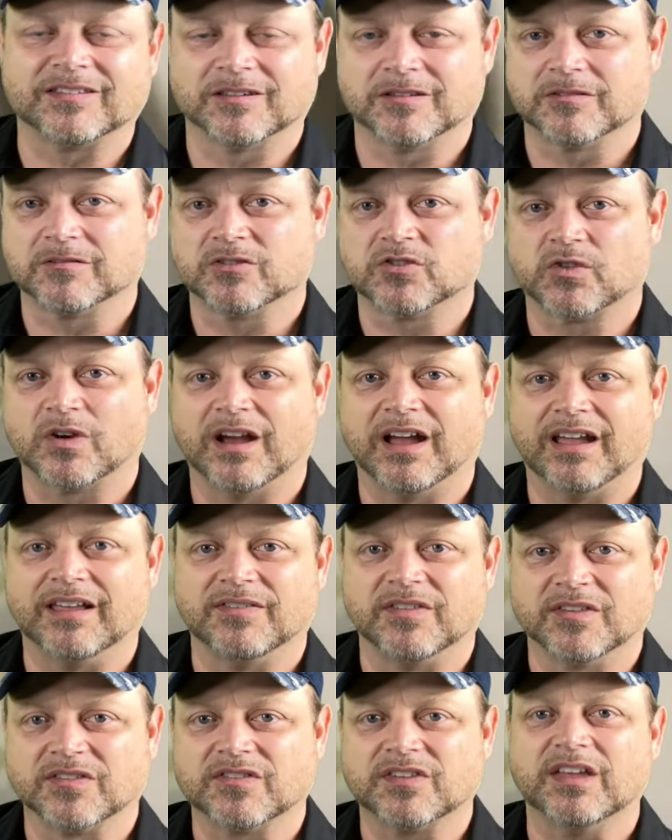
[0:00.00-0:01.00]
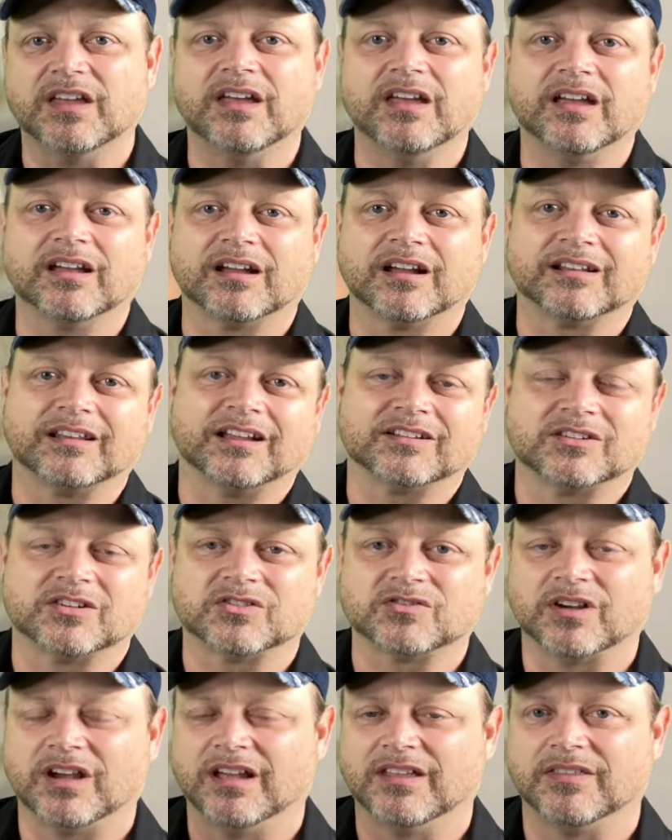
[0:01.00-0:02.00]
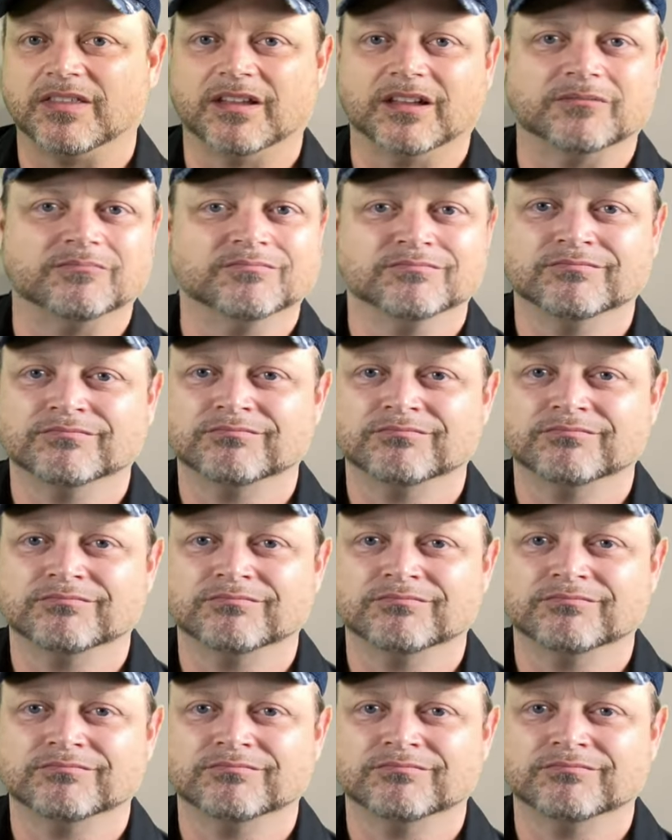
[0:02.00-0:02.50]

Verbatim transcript: to try the SIG, I'd like to try the